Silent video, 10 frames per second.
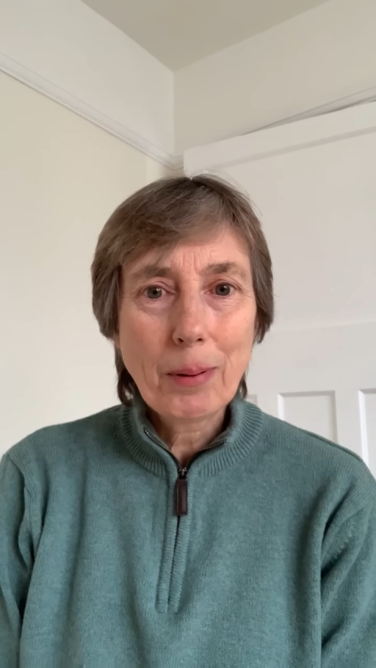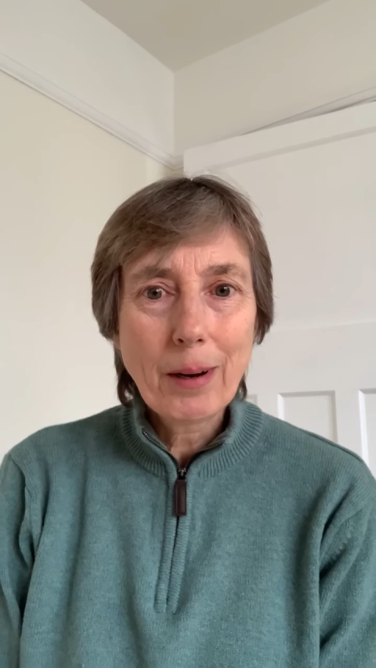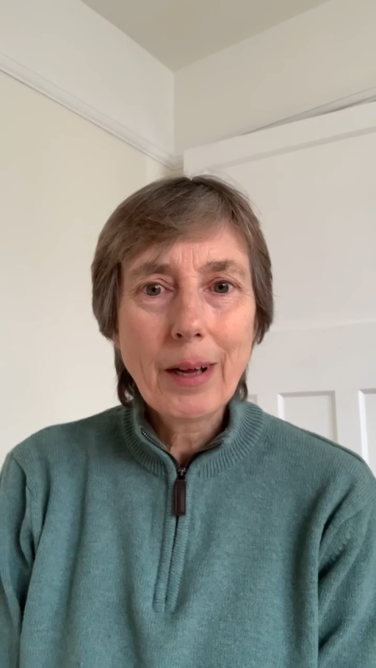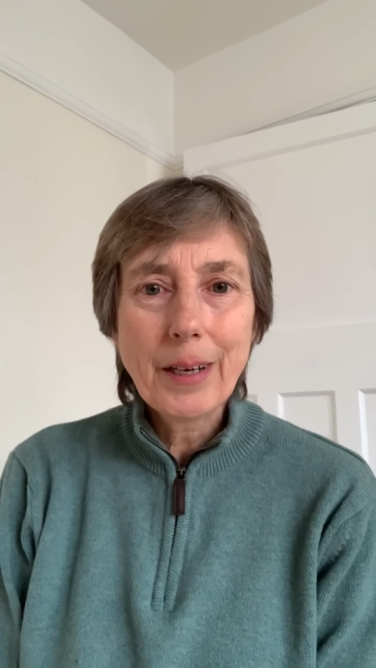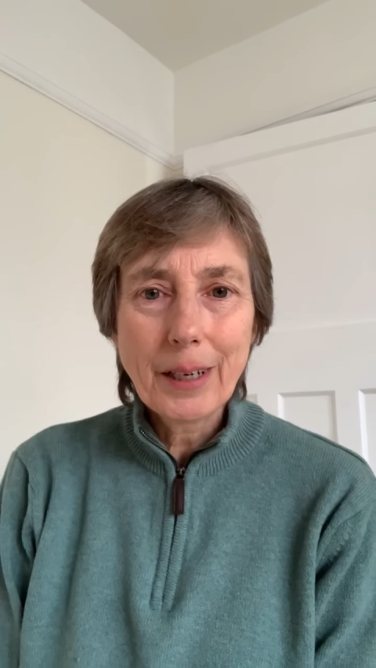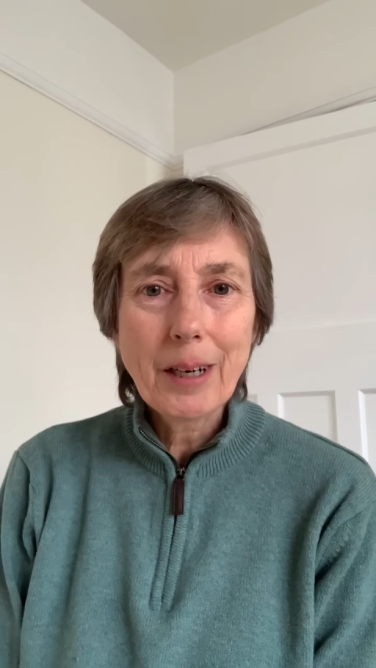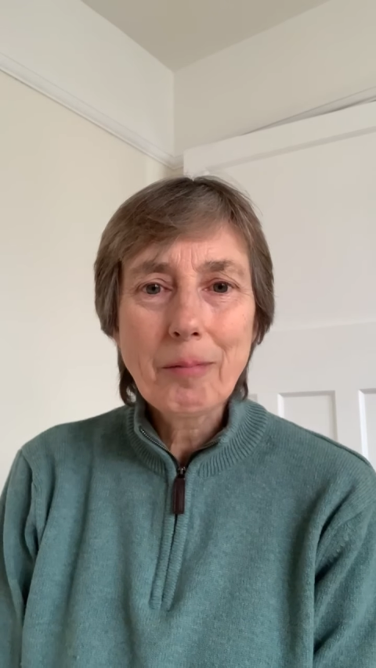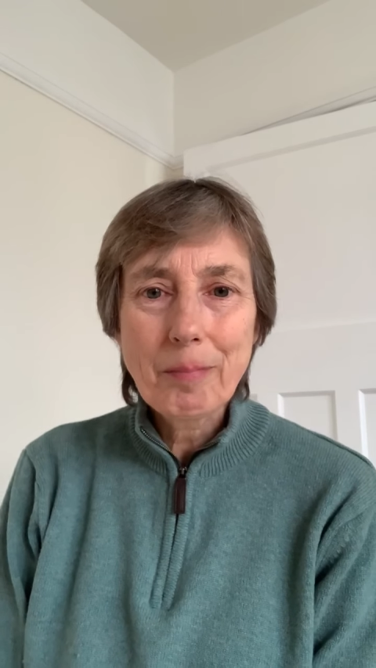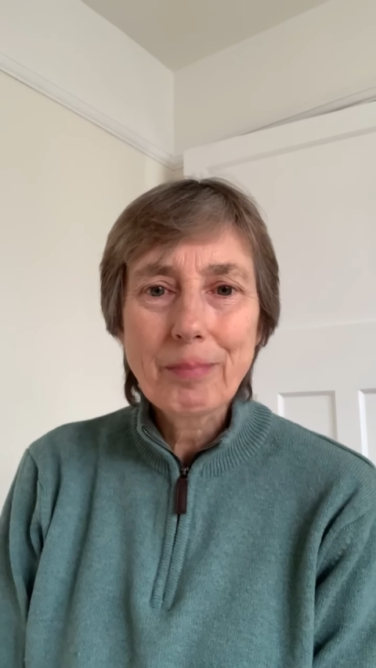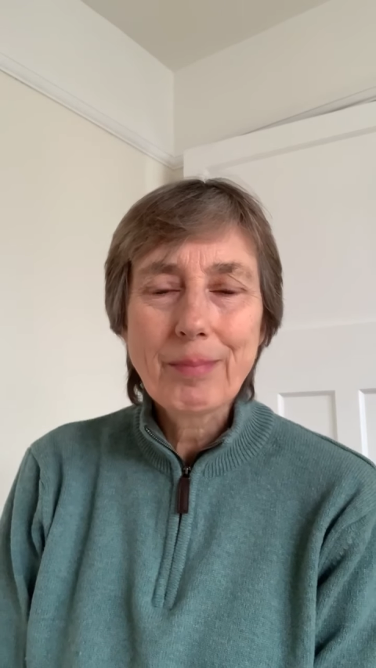playing
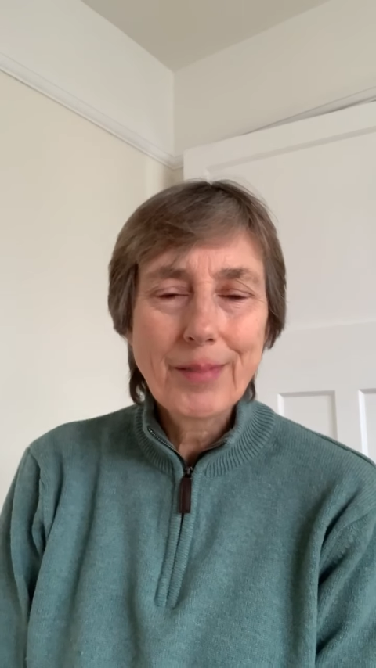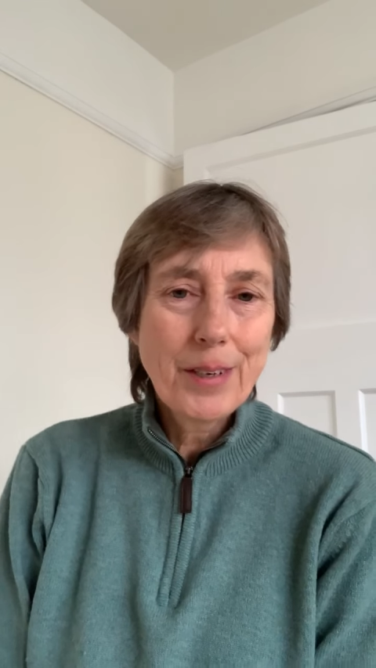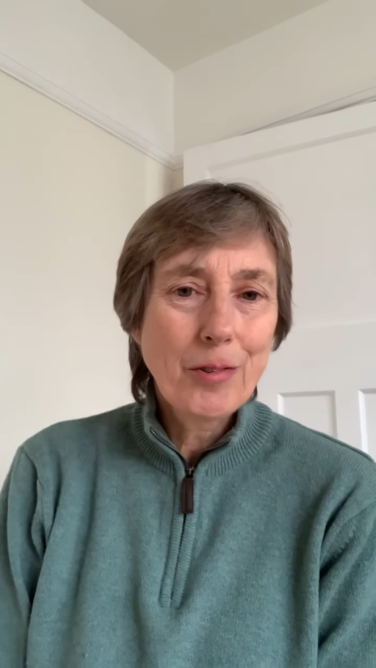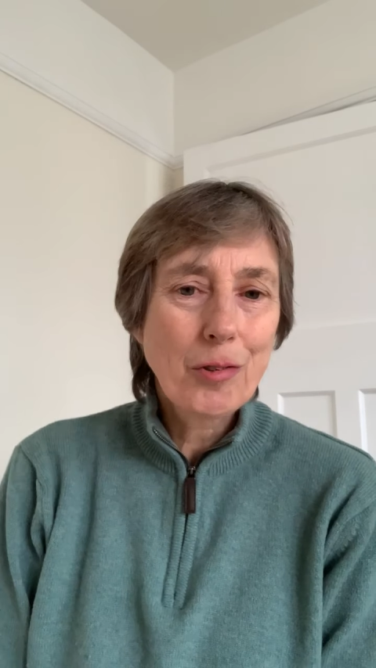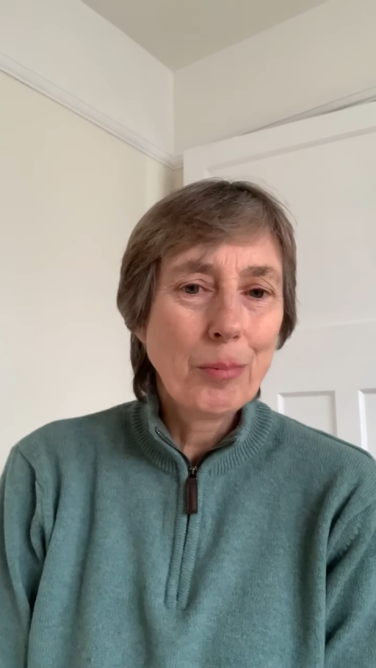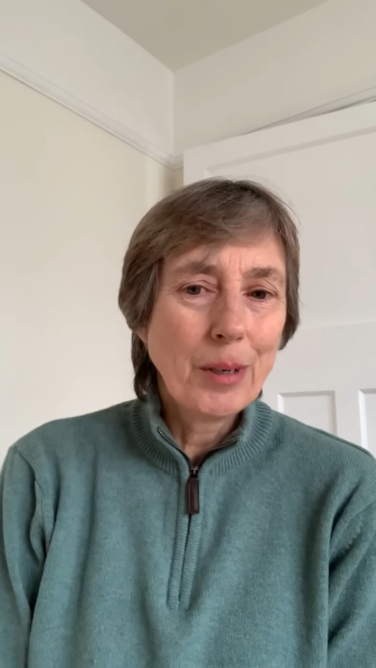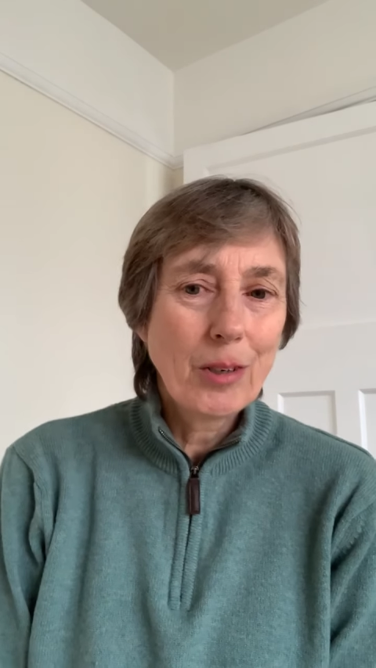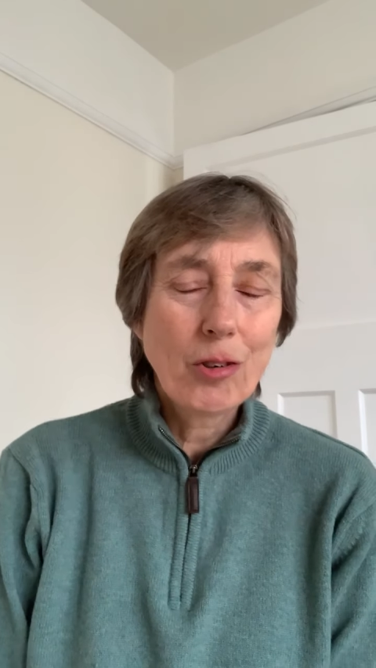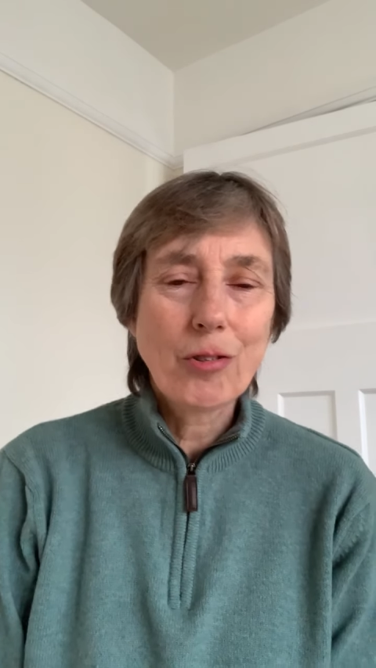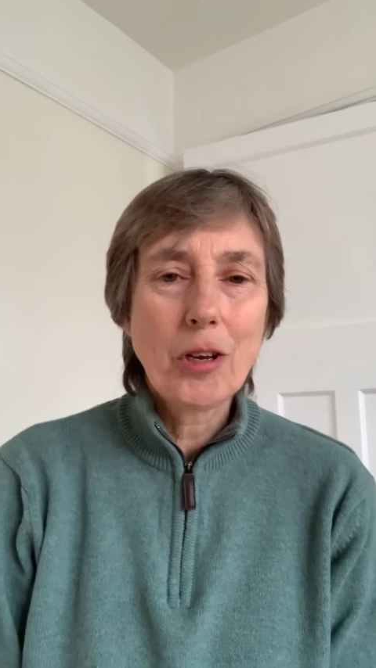the instrument.
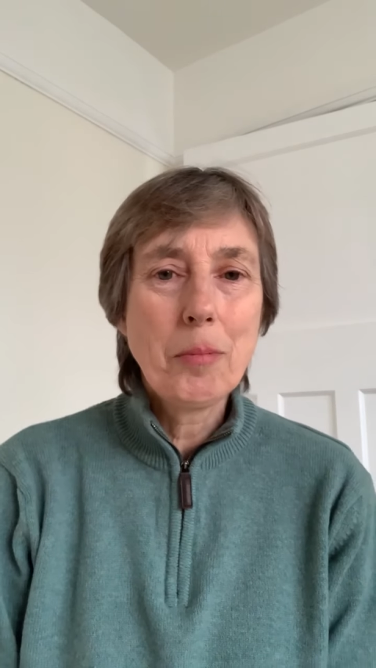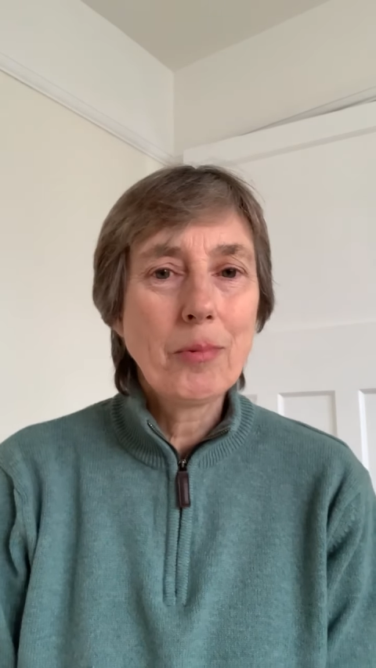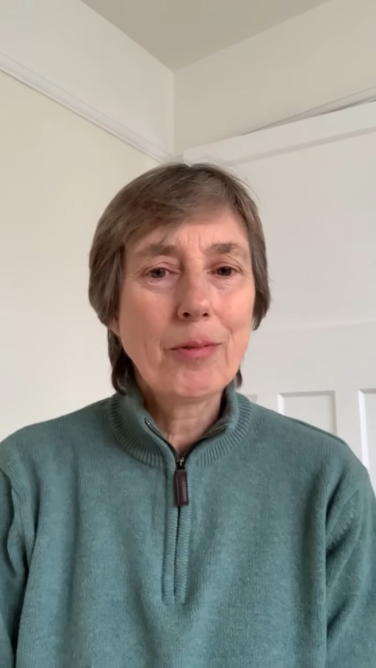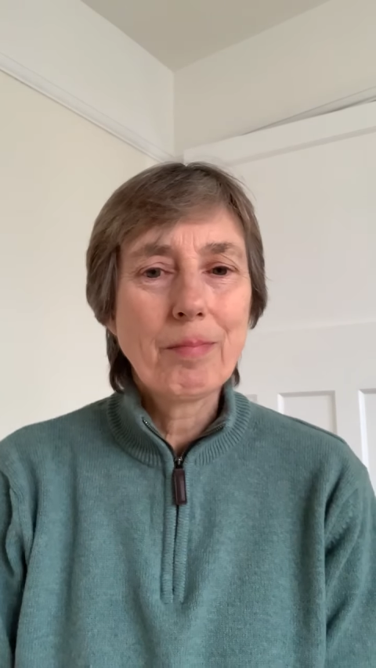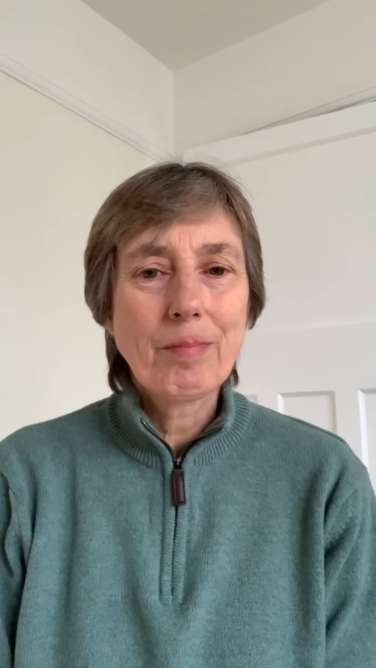It just seemed,